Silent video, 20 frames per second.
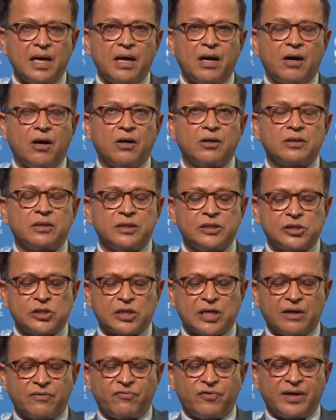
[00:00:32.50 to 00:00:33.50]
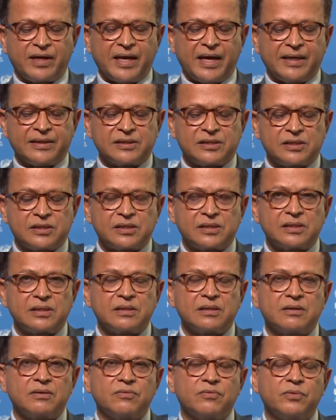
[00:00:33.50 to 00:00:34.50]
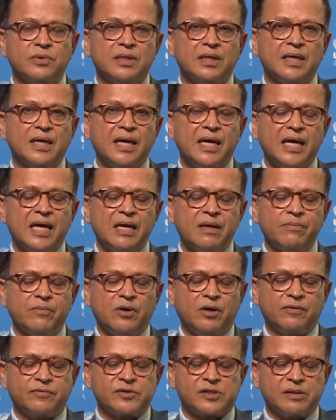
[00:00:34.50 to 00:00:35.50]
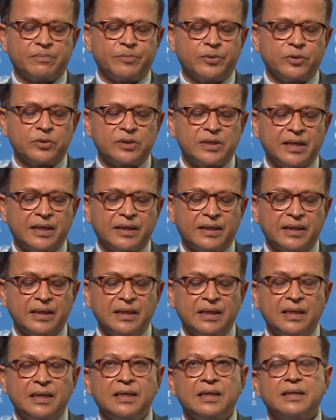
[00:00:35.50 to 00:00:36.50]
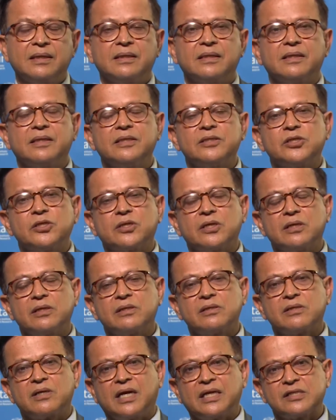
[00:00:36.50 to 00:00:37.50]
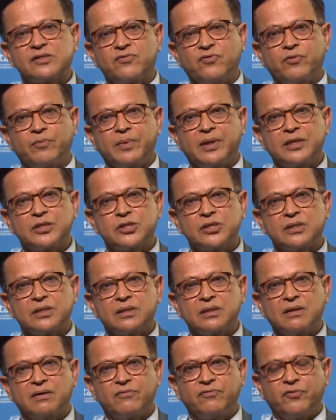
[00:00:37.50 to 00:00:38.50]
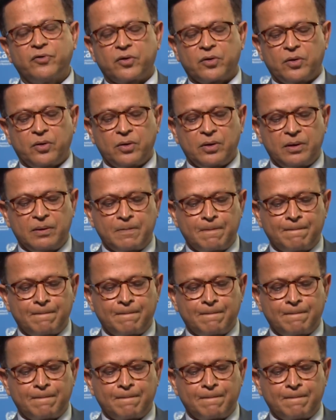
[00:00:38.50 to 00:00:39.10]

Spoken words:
on digital finance with the aim of supporting the digital transformation for all.